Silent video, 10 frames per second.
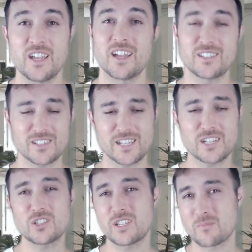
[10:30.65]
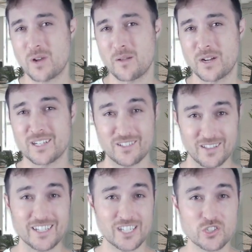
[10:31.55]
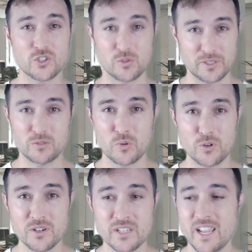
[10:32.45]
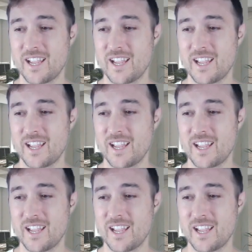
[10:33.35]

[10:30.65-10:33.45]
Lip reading: It's essentially, in my mind, like digital billboards,